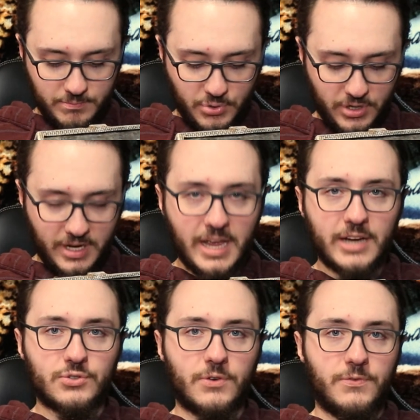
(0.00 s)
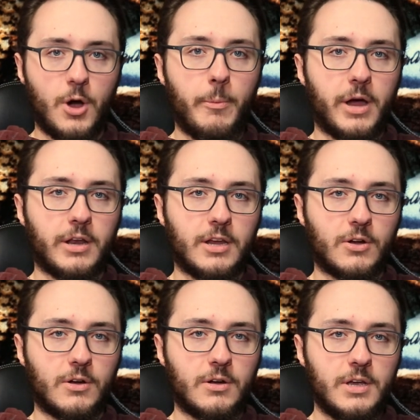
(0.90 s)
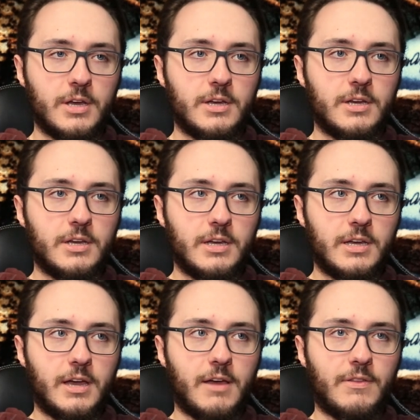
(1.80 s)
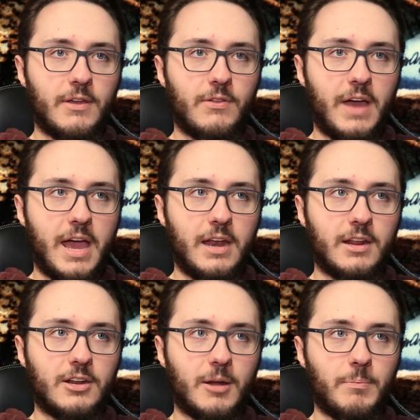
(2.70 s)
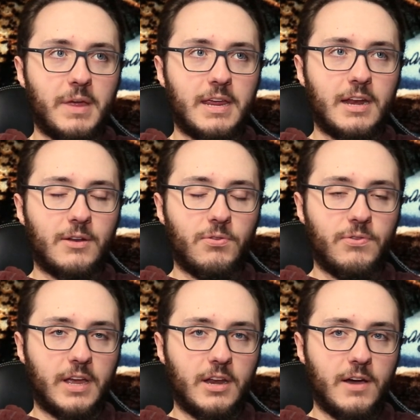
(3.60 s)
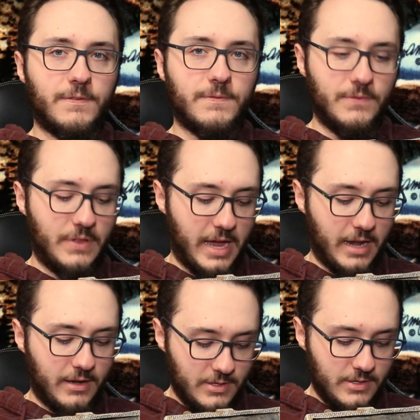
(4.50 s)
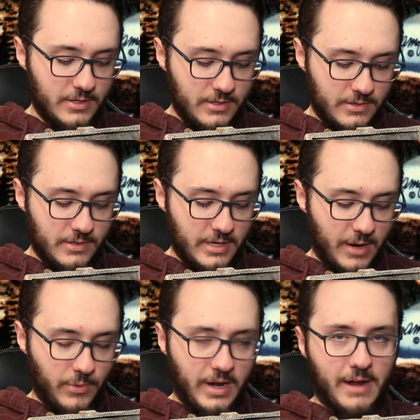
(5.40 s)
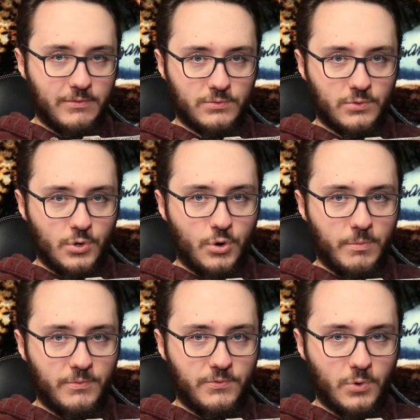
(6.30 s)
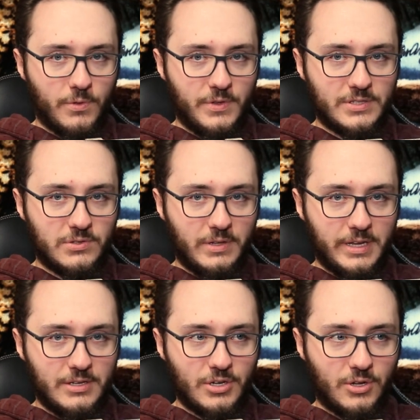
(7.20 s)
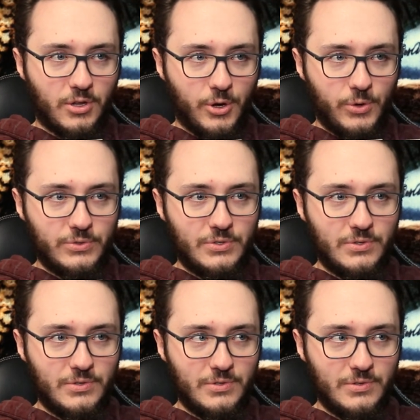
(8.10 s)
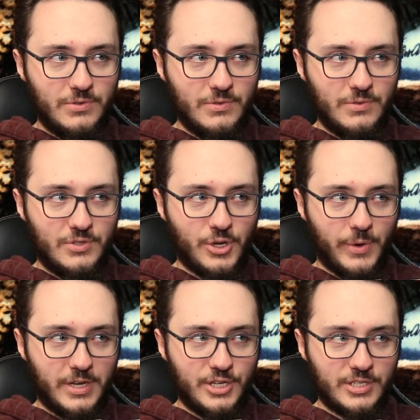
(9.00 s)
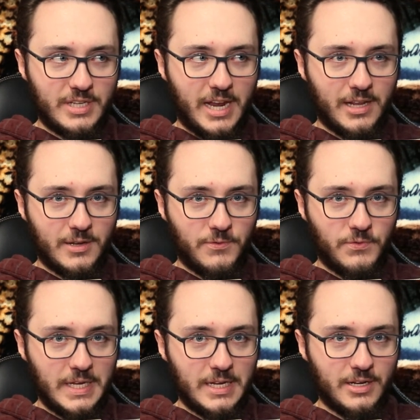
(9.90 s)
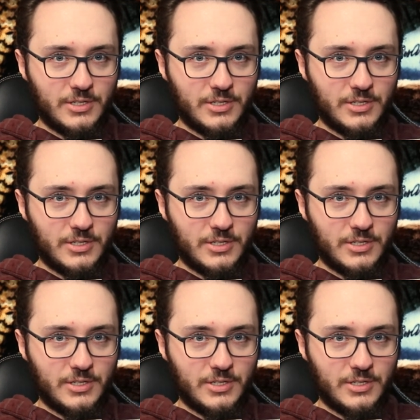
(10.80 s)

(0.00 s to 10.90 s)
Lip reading: putting extra foam on here, and then that ended up making it thick enough that I would have room for this lid to close, so it just kind of defeated